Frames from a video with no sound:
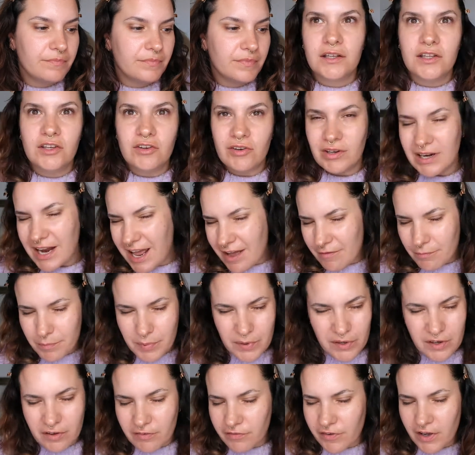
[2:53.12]
you can
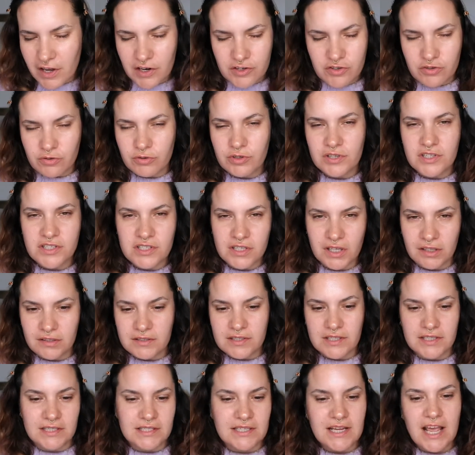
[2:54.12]
book a virtual
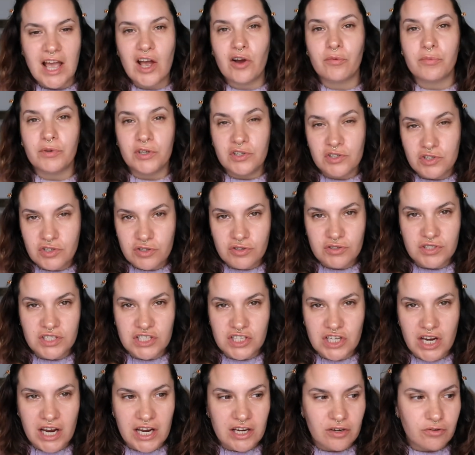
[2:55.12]
consultant to help you choose a
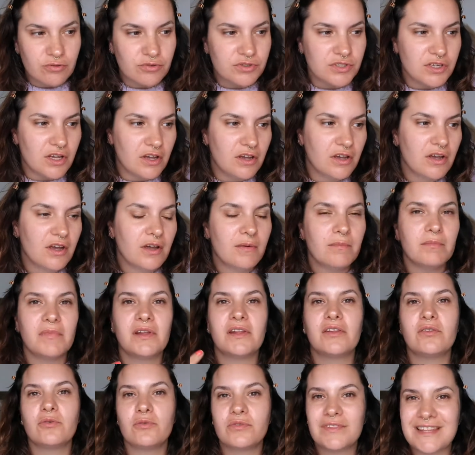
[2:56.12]
shade also,
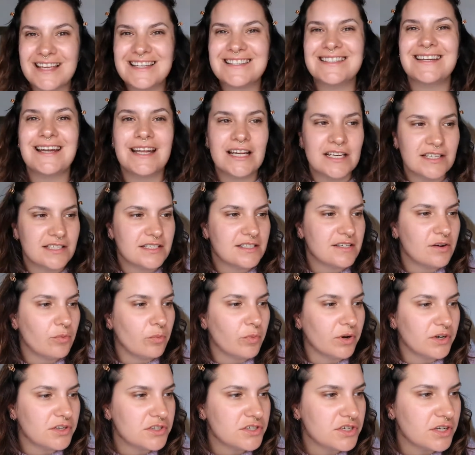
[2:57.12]
but there's an instant
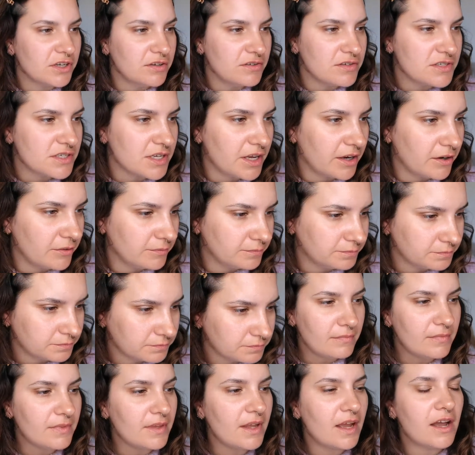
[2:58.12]
one too. So
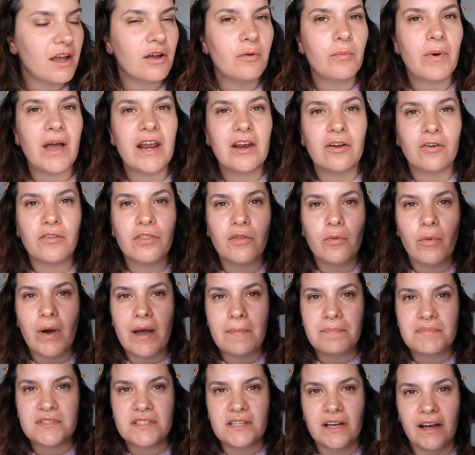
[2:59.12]
I went on the
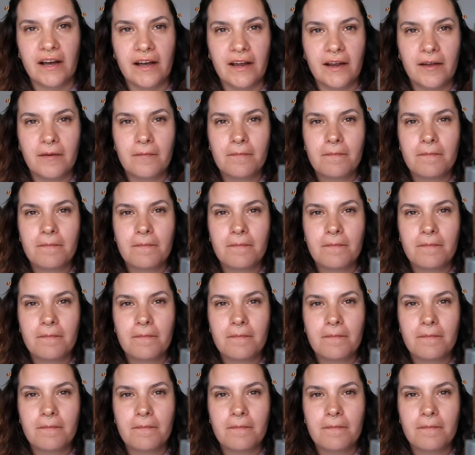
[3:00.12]
website